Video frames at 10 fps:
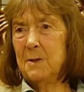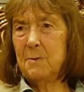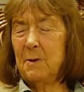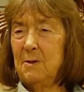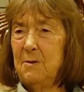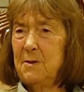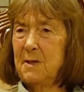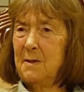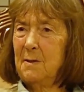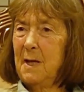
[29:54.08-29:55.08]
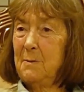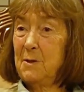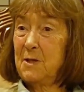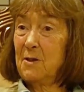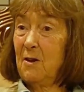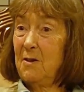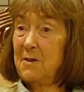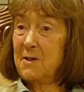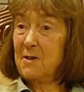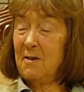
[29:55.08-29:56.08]
we'll lose it. Then it's gone,
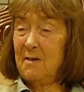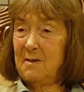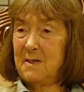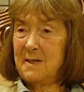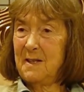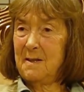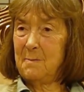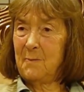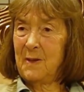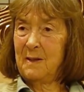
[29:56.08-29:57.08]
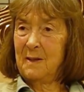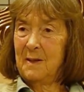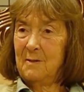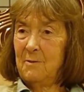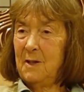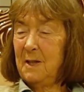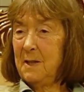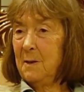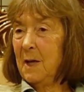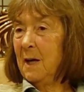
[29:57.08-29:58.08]
isn't it?
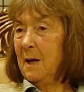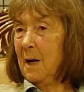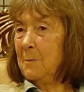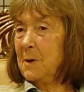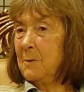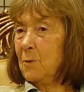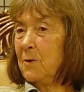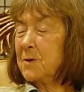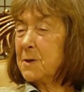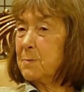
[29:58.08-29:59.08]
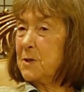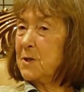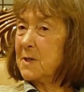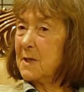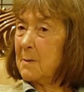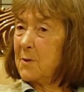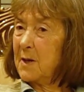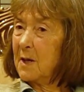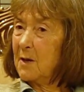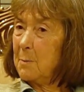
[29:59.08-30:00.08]
Really. One species I'm
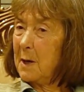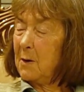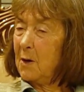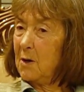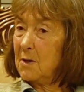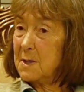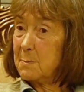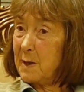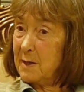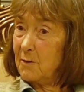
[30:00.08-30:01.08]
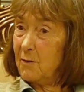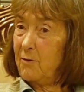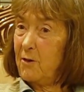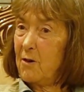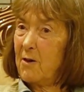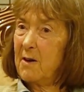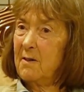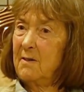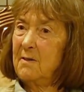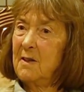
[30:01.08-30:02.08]
thinking about a lot is Bengal
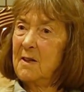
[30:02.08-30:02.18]
floricree.